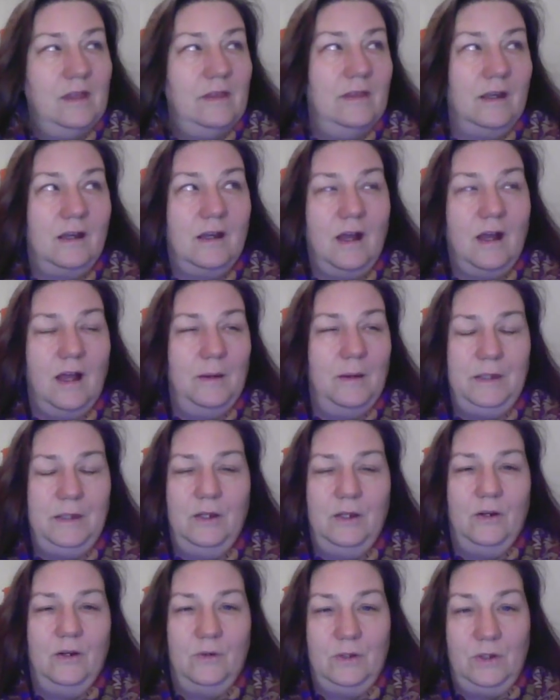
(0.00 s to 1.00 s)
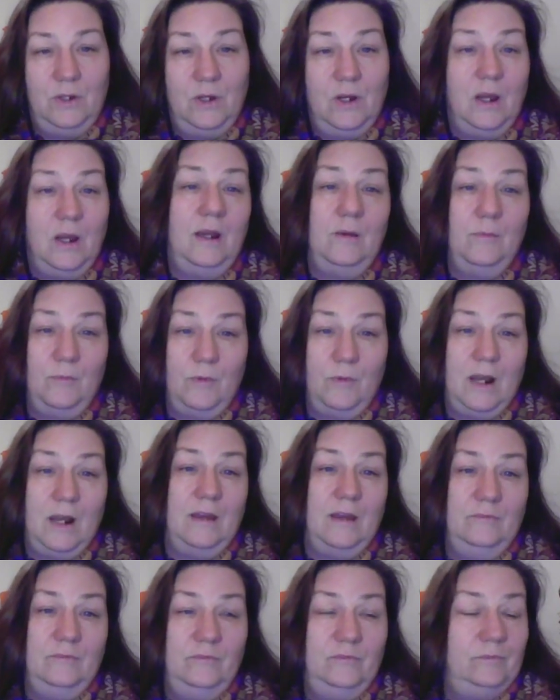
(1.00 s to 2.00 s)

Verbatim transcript: You know, and when I